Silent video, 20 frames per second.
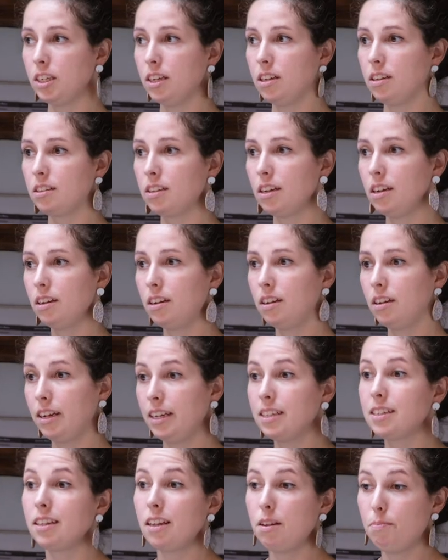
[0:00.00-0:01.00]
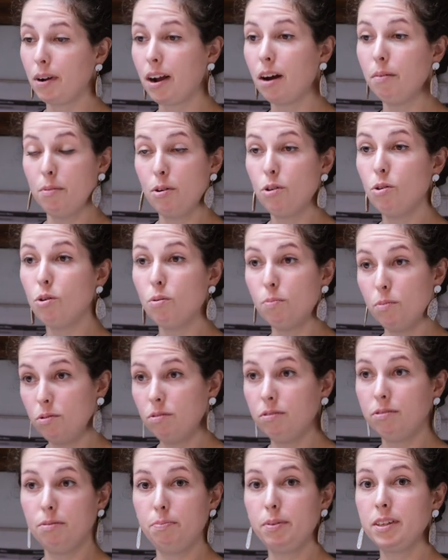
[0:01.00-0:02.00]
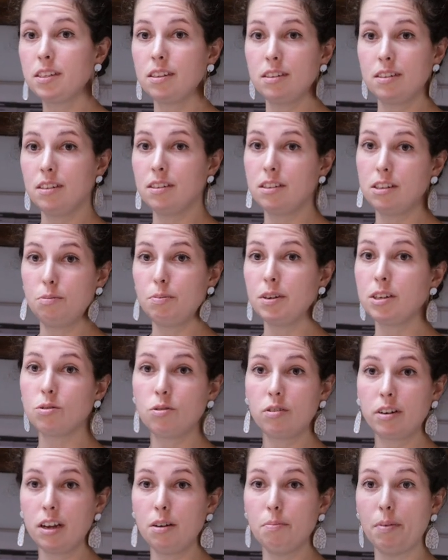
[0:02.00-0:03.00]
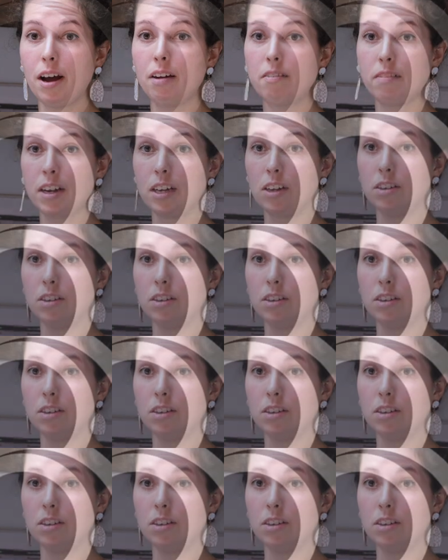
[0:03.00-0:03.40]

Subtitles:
Leela Dilkes-Hoffman, who's a senior research analyst